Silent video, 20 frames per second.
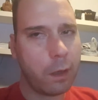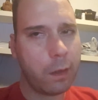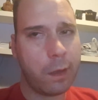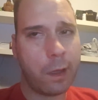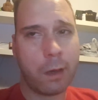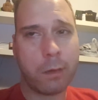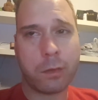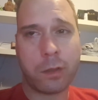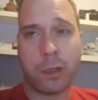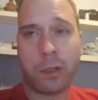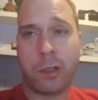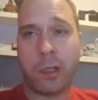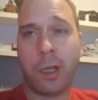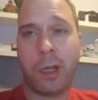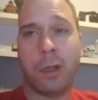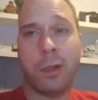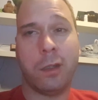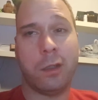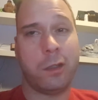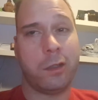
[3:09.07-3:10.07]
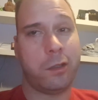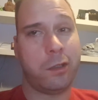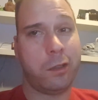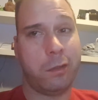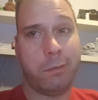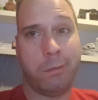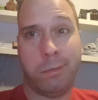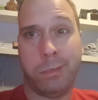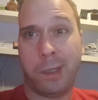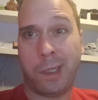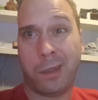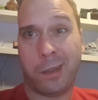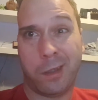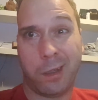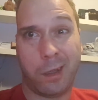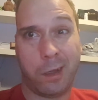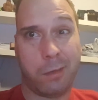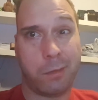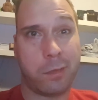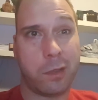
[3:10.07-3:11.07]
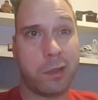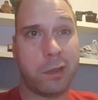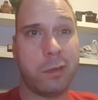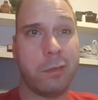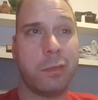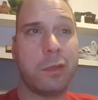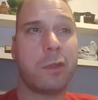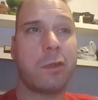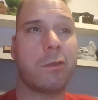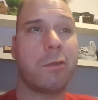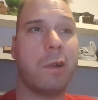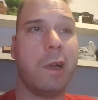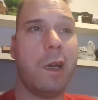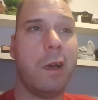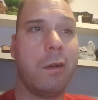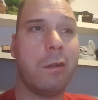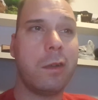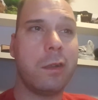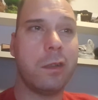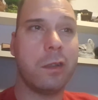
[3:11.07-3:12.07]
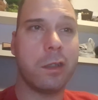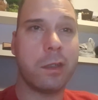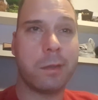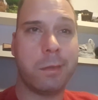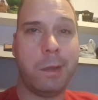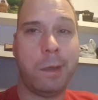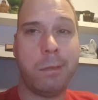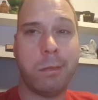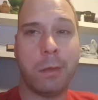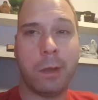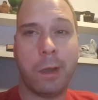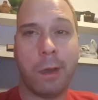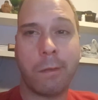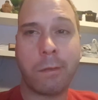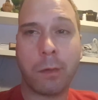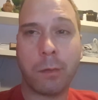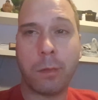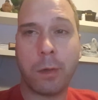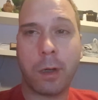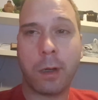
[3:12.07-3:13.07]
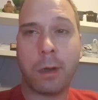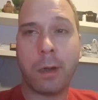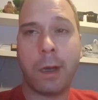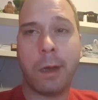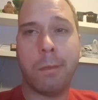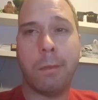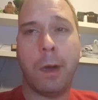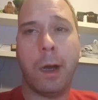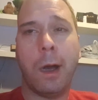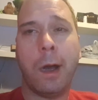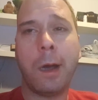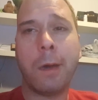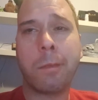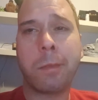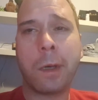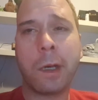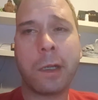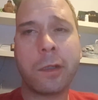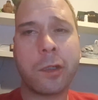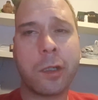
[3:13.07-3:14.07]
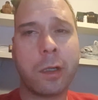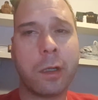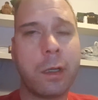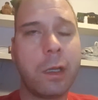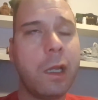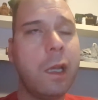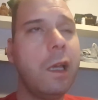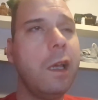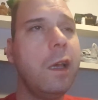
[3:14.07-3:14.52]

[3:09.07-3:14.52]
That was a challenge, big time. Because it was crowded, there's people everywhere. I had my eye patch on.